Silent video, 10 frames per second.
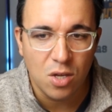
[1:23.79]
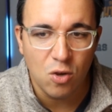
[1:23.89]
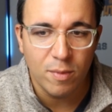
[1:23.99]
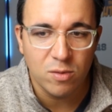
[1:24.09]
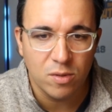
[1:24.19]

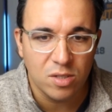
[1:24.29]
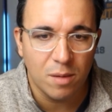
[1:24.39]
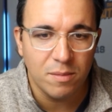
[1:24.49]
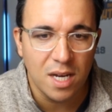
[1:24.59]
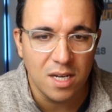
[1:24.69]
humans will
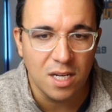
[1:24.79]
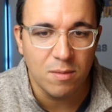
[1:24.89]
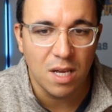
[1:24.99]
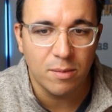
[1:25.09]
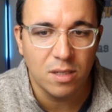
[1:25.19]
someday need to
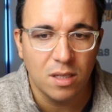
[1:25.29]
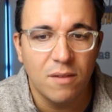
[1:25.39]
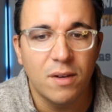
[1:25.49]
be able to live